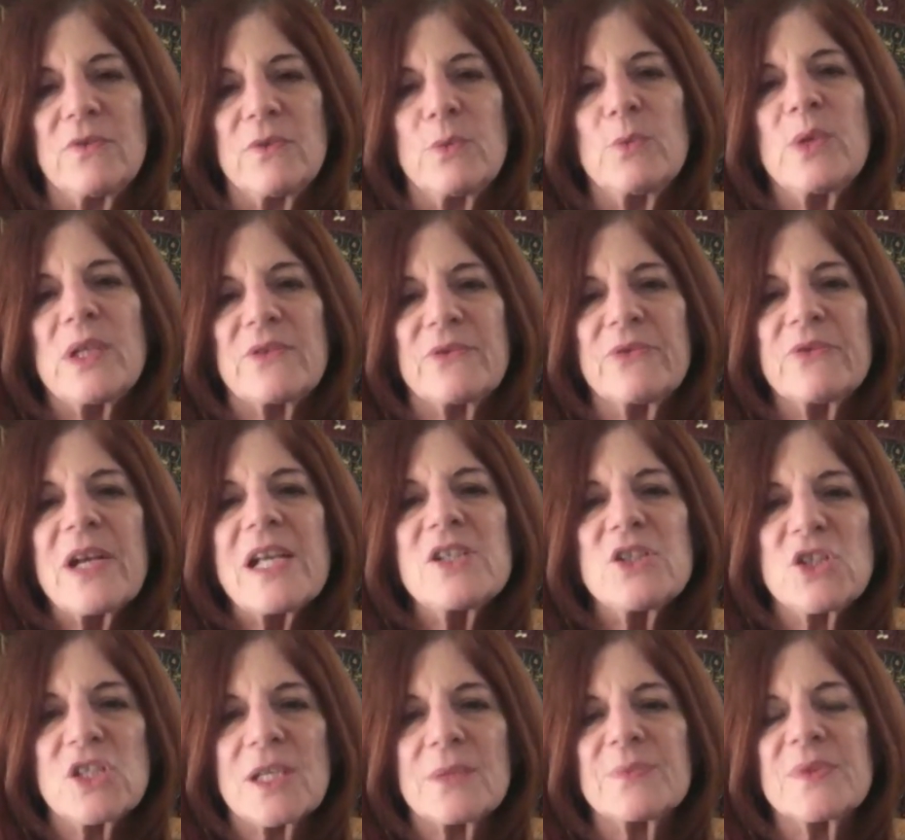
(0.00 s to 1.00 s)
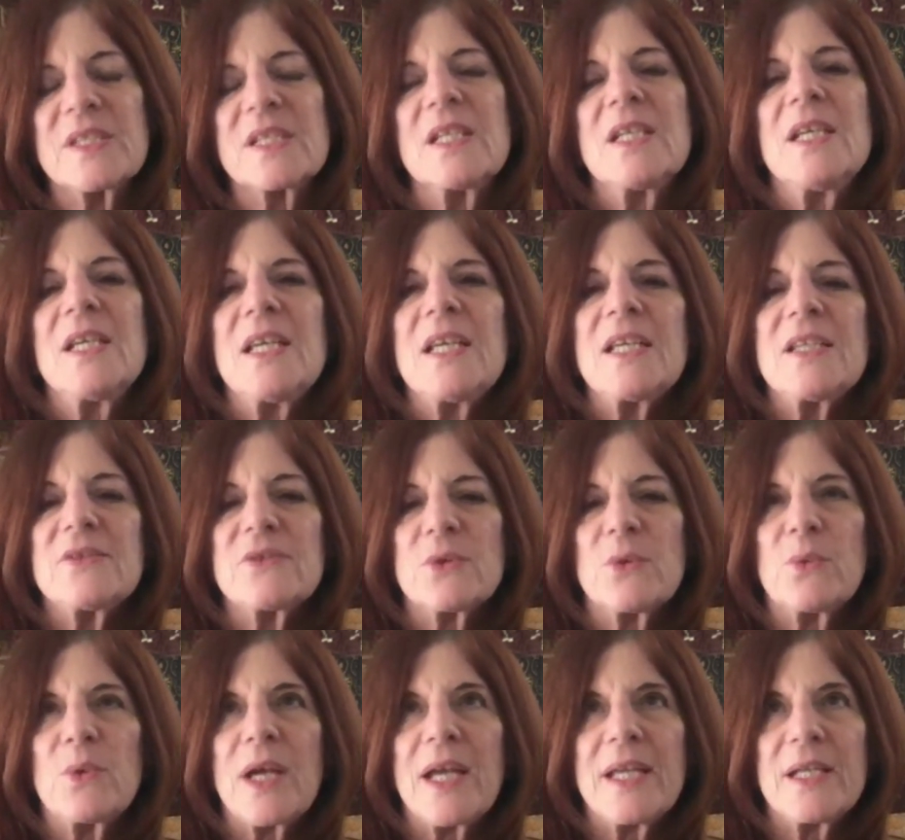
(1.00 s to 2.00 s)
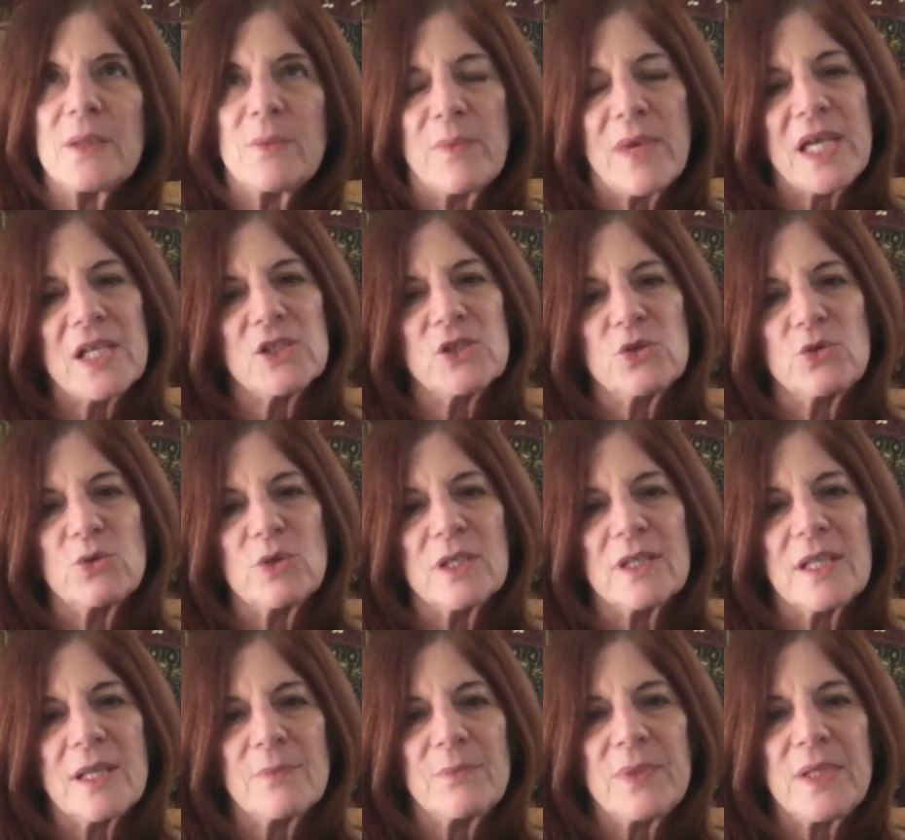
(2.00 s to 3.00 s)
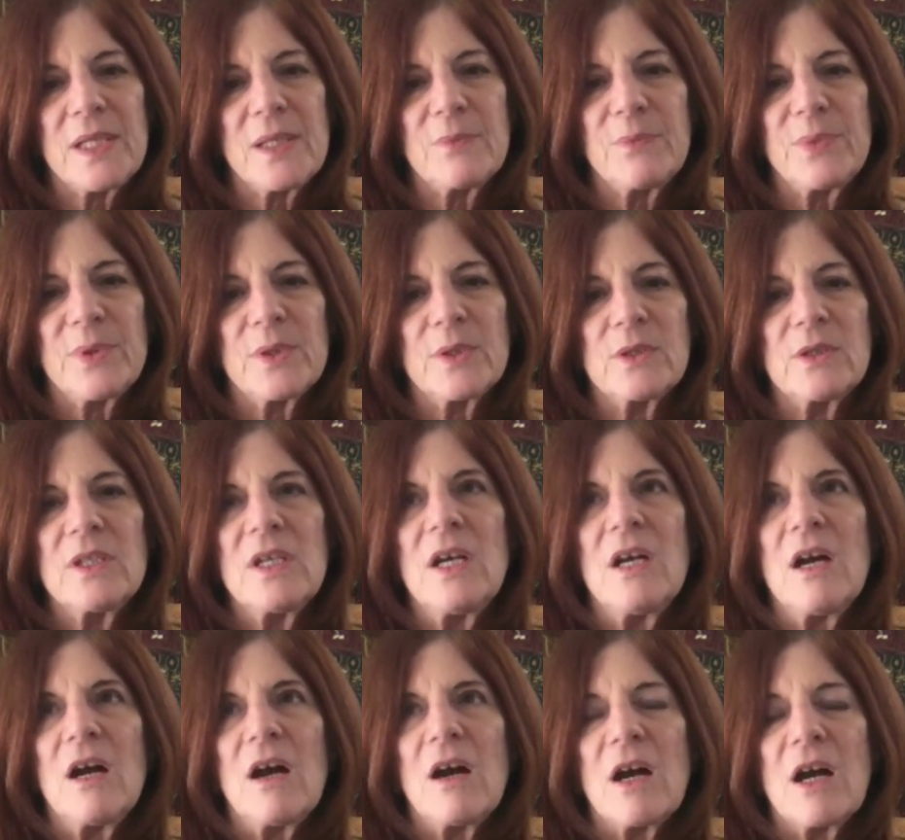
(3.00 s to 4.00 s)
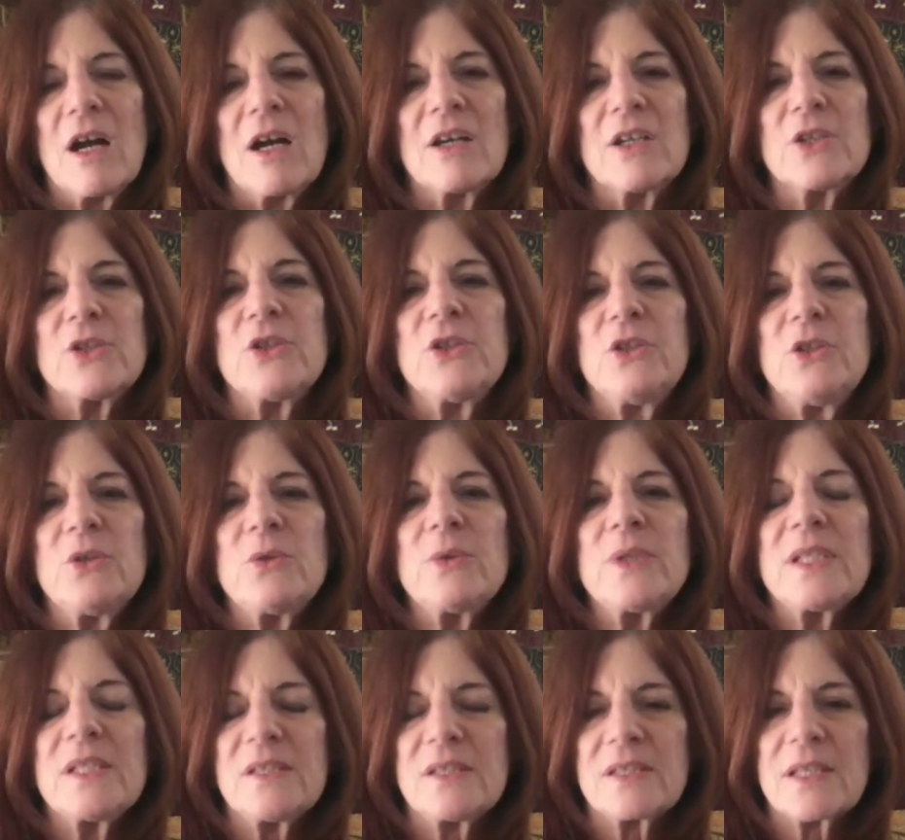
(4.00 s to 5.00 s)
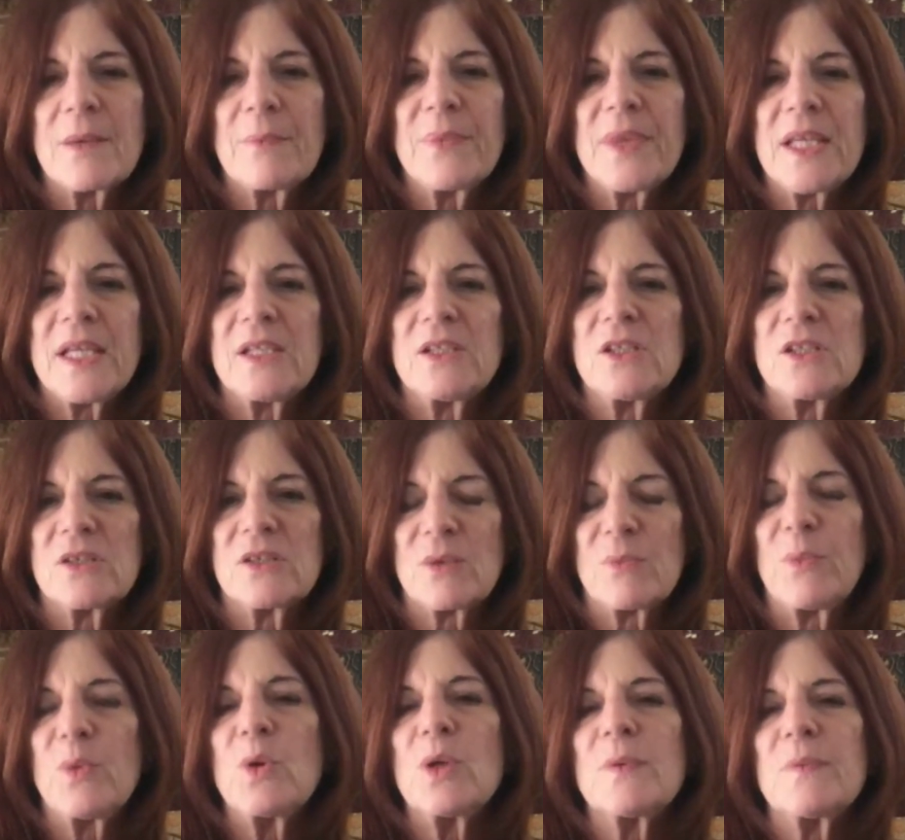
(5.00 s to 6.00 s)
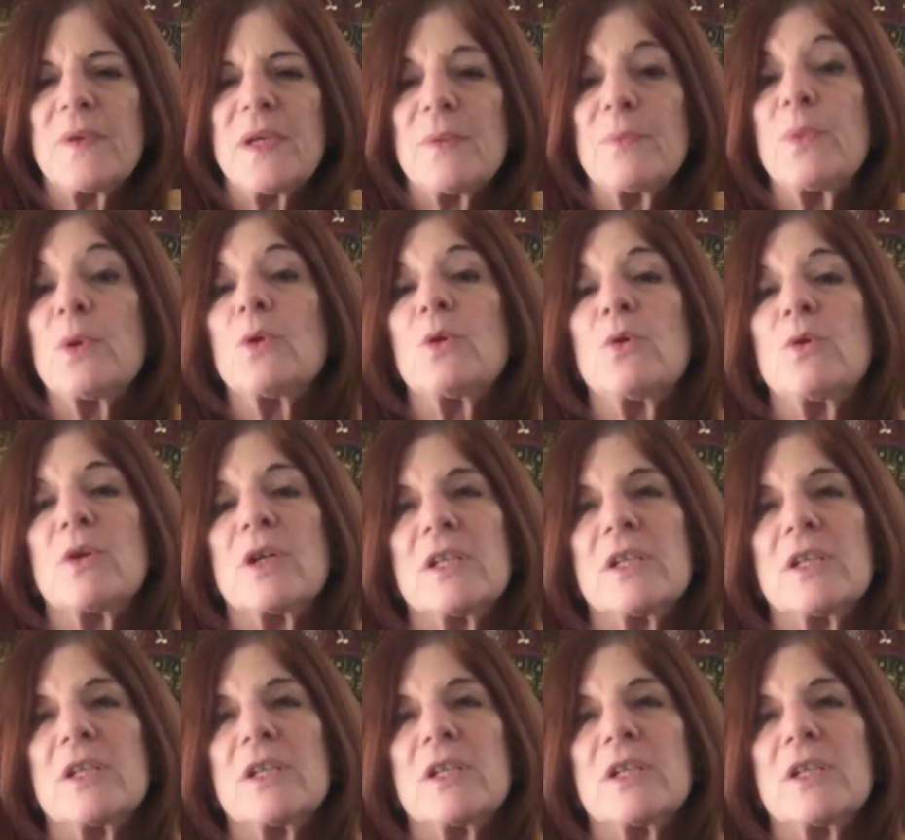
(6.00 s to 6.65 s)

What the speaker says: with friendships is a way to make sure that people are doing something to support people